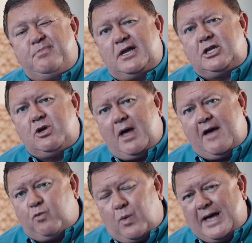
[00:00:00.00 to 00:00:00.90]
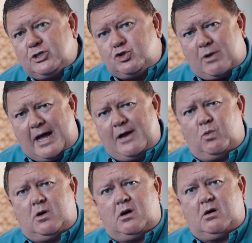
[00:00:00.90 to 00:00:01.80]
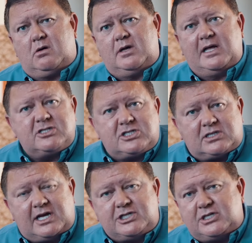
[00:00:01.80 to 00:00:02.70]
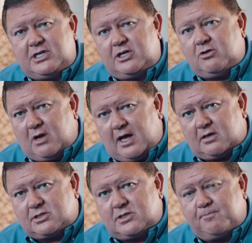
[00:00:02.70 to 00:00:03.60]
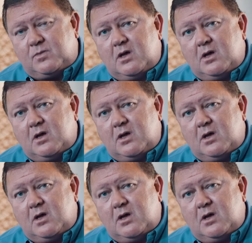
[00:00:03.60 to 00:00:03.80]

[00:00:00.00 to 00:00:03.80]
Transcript: but you have wet drywall insulation in your house,